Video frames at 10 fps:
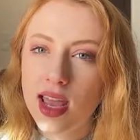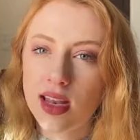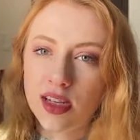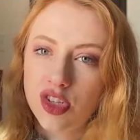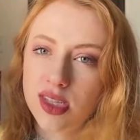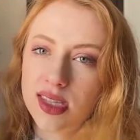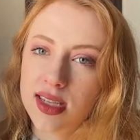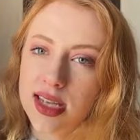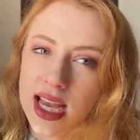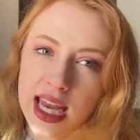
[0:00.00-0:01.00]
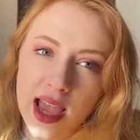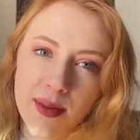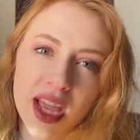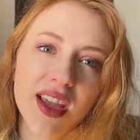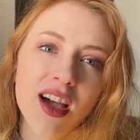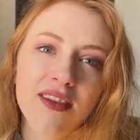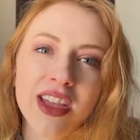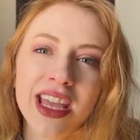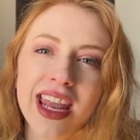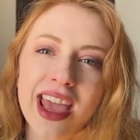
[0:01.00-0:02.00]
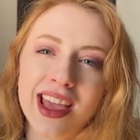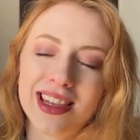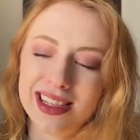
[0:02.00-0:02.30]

and just the dynamic of it, and